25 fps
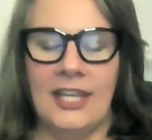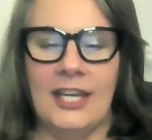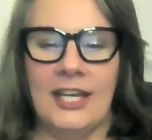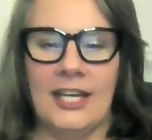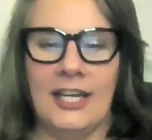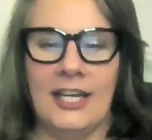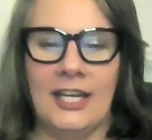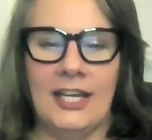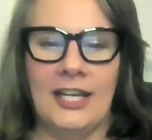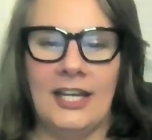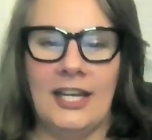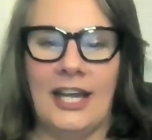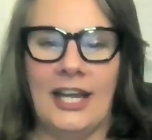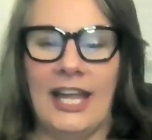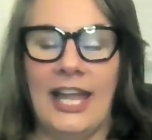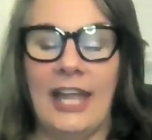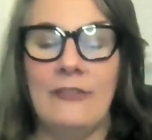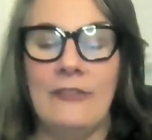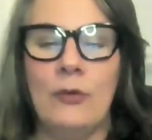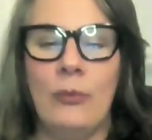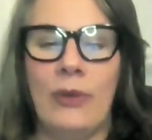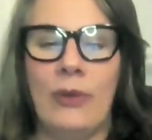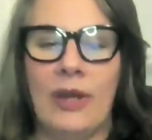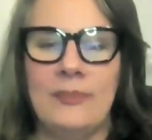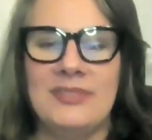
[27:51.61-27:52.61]
I
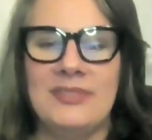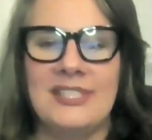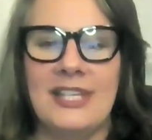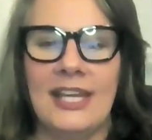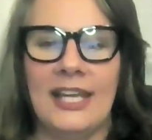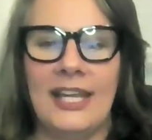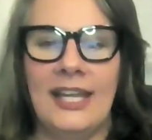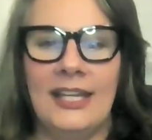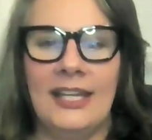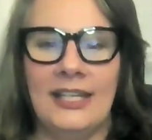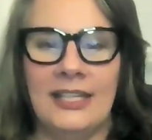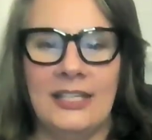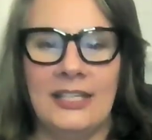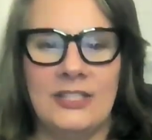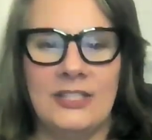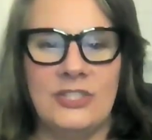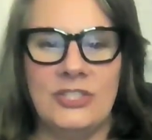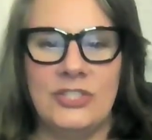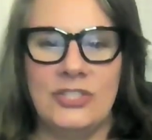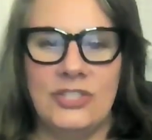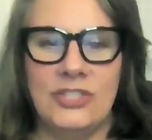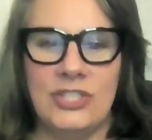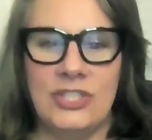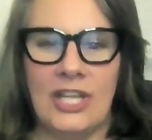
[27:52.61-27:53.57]
have a website, and it's